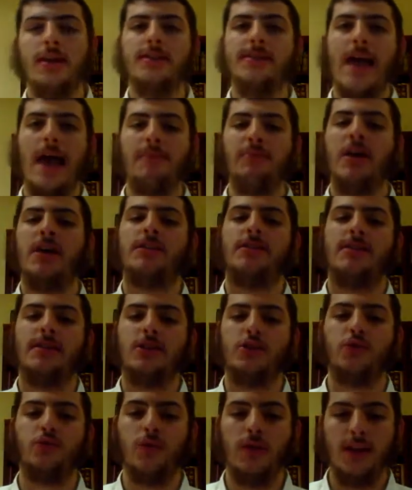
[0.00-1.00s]
his emes,
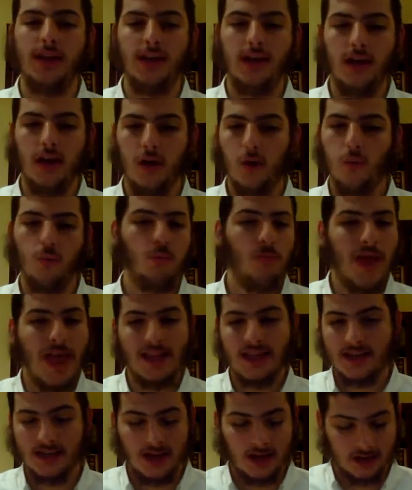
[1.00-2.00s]
is really
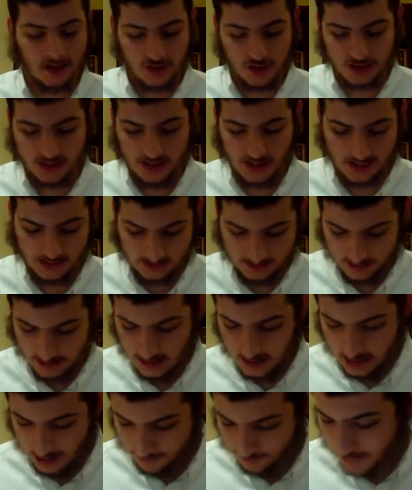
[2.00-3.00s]
man cannot understand.
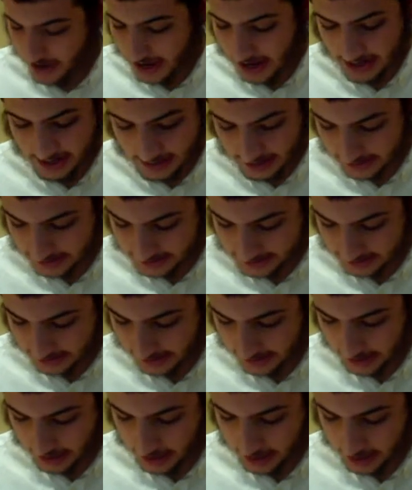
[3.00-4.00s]
Man, it's